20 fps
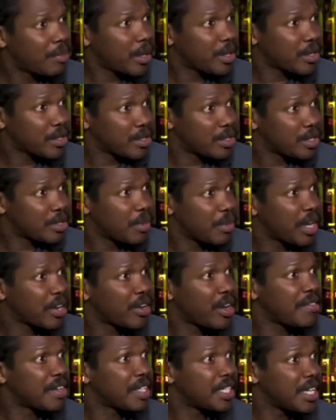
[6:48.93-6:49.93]
persons may
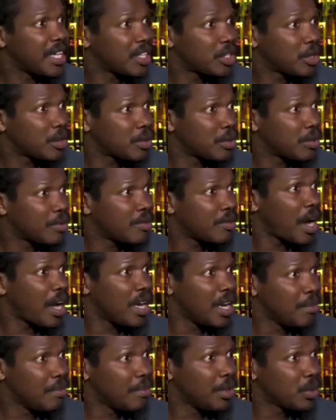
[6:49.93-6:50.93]
gravitate to
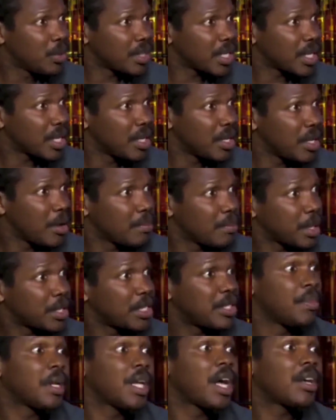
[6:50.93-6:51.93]
violent music, but
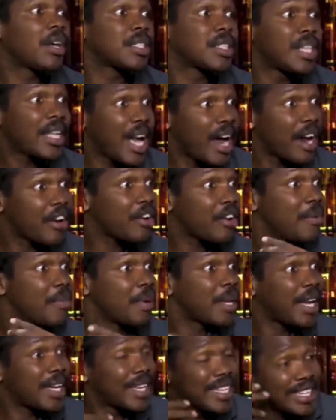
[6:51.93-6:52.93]
it's because they are
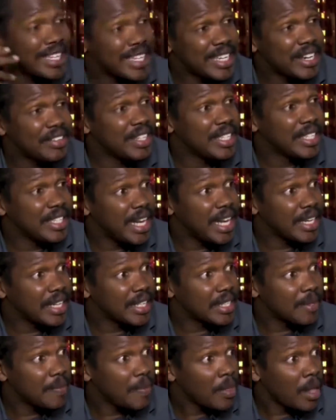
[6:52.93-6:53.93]
criminal in their intent.